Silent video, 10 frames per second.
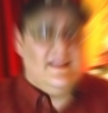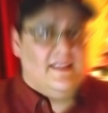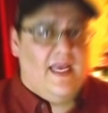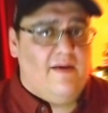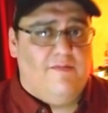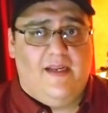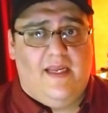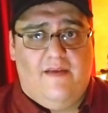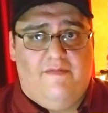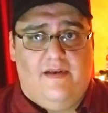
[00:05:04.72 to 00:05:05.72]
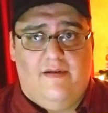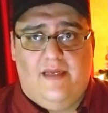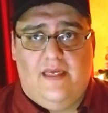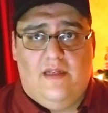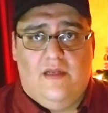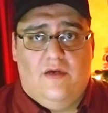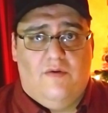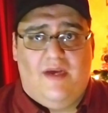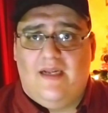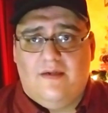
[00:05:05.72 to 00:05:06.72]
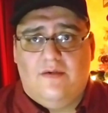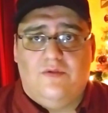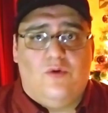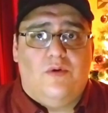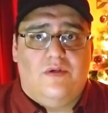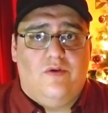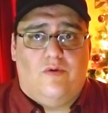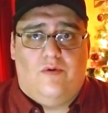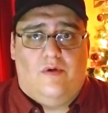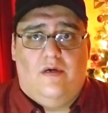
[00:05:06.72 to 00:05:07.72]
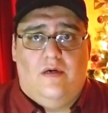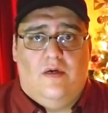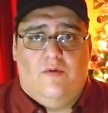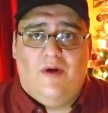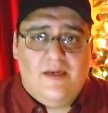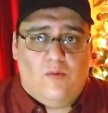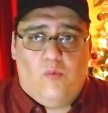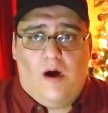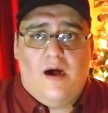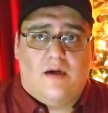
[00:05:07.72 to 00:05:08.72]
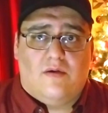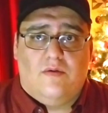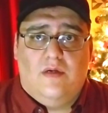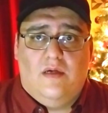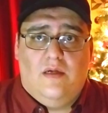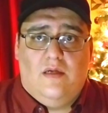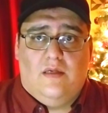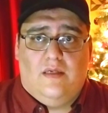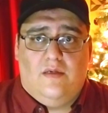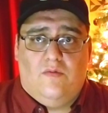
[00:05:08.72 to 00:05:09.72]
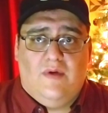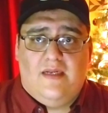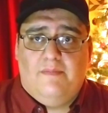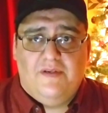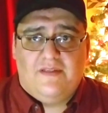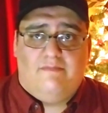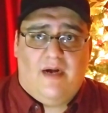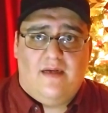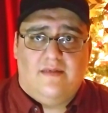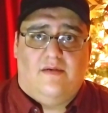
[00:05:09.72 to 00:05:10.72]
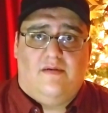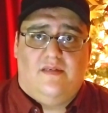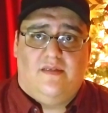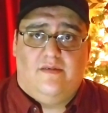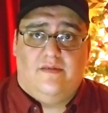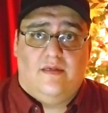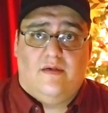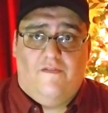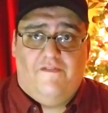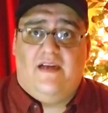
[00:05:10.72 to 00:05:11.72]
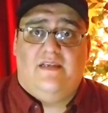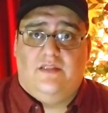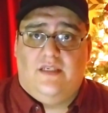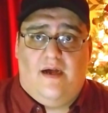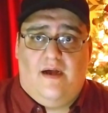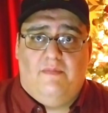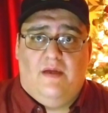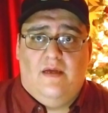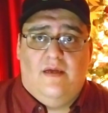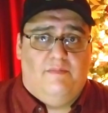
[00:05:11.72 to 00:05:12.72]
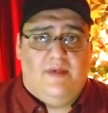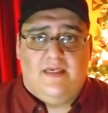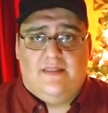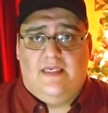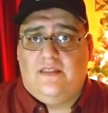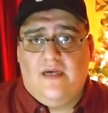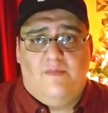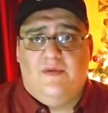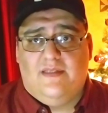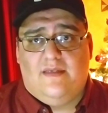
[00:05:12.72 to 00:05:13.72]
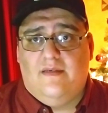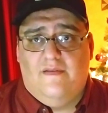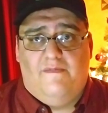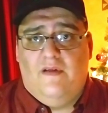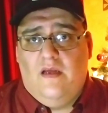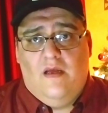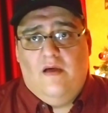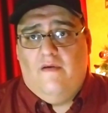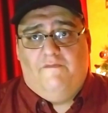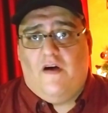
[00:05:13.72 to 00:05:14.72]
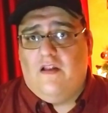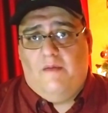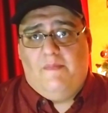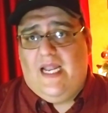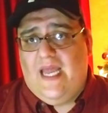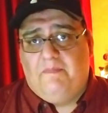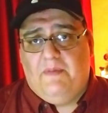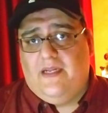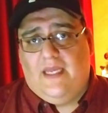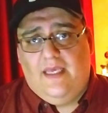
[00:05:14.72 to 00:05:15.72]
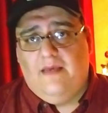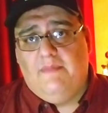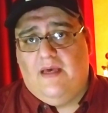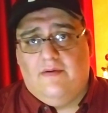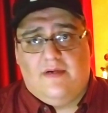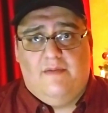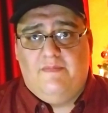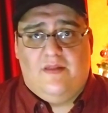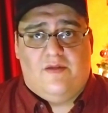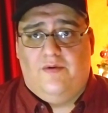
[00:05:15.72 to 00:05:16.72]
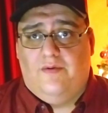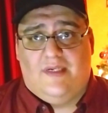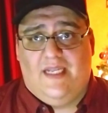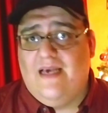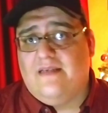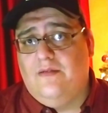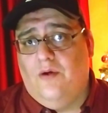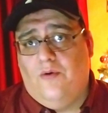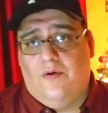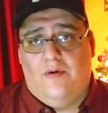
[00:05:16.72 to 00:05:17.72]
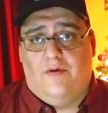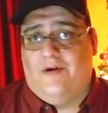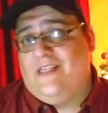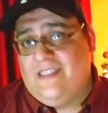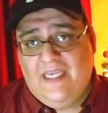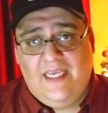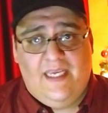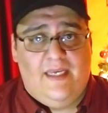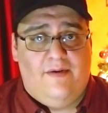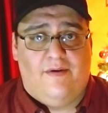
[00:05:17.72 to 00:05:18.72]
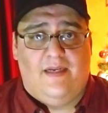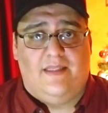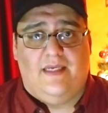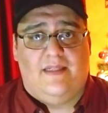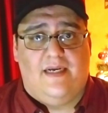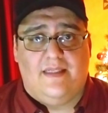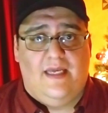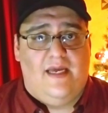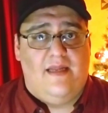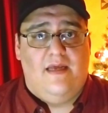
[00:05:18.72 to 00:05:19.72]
in the day, we didn't have internet. We had to go door to door. We had to walk. You know, we had to put some miles on our shoes to go find a job because that job wasn't going to fall on my lap on an email coming through Glassdoor or Indeed or anything like that.